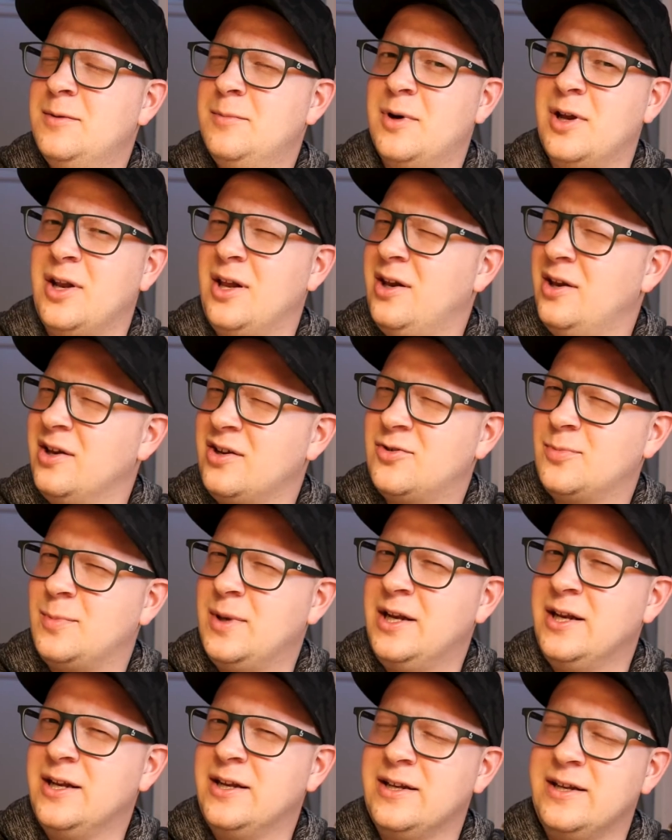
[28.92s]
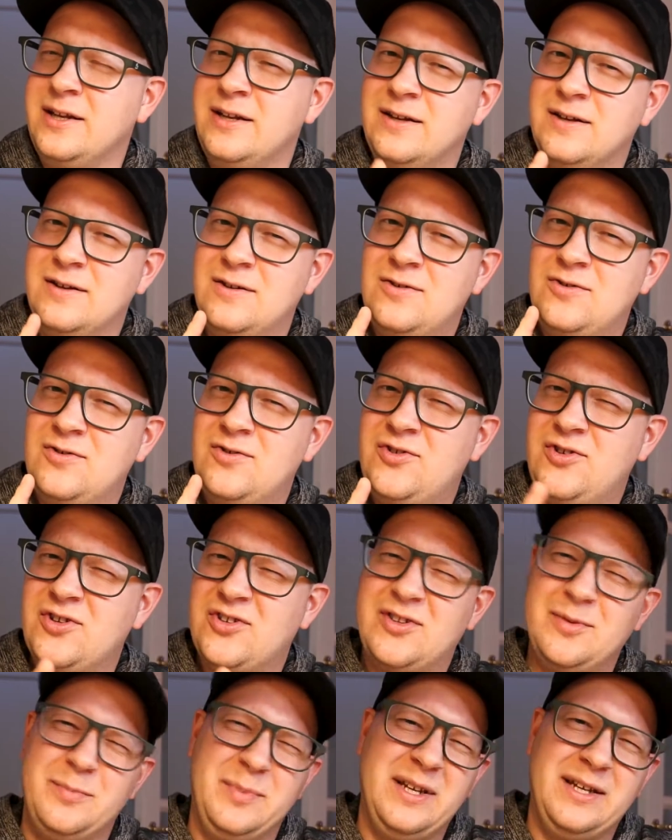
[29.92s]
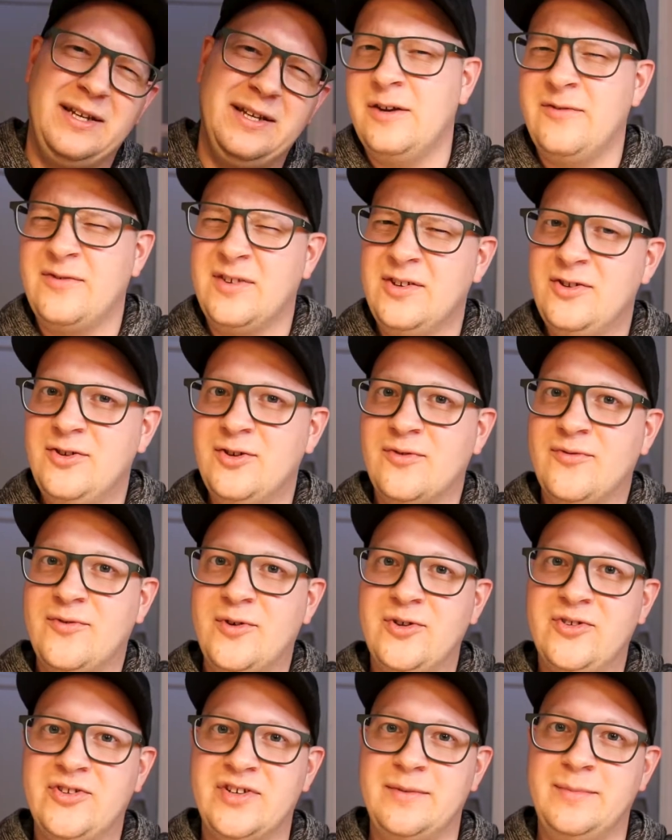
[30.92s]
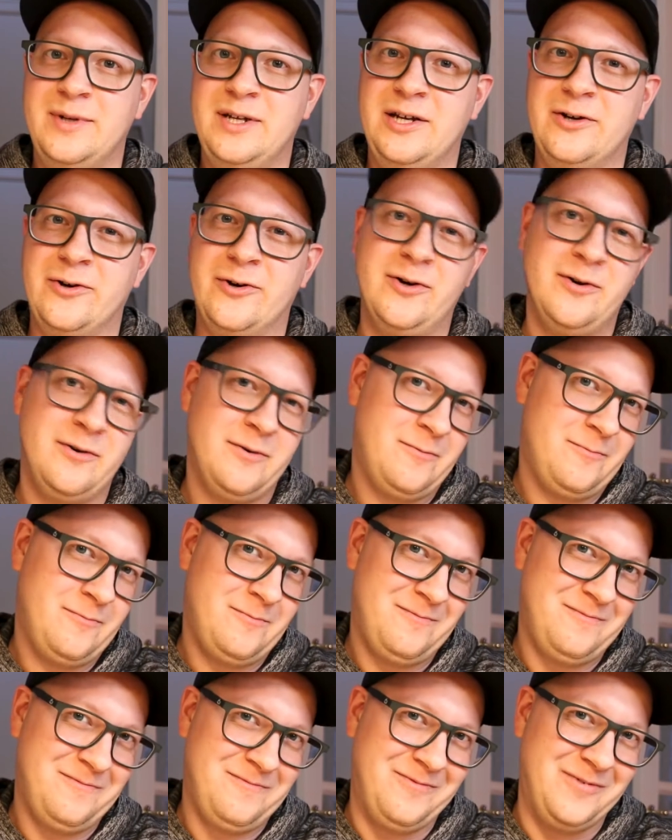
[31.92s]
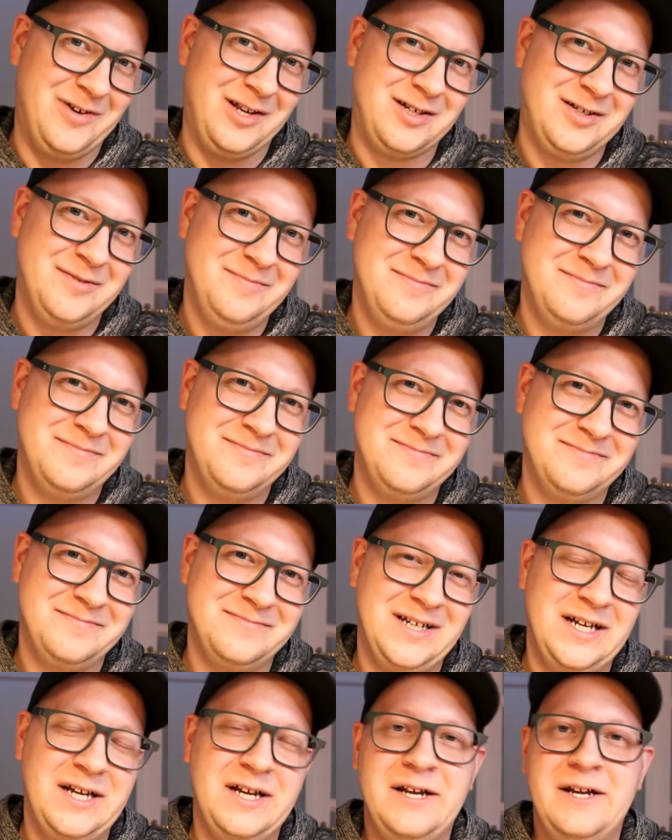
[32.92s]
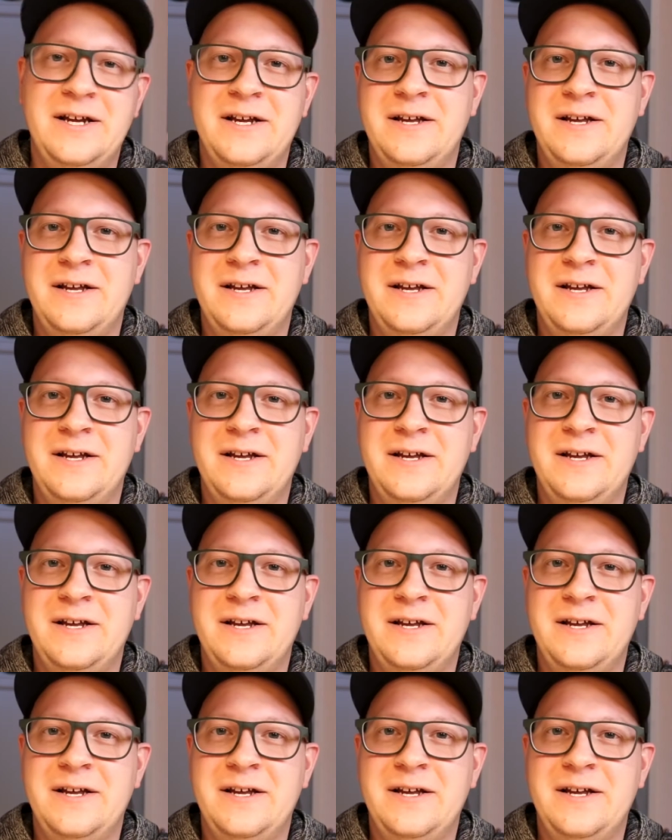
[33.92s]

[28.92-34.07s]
But I'll explain it in just a bit. If this is your first time here, welcome.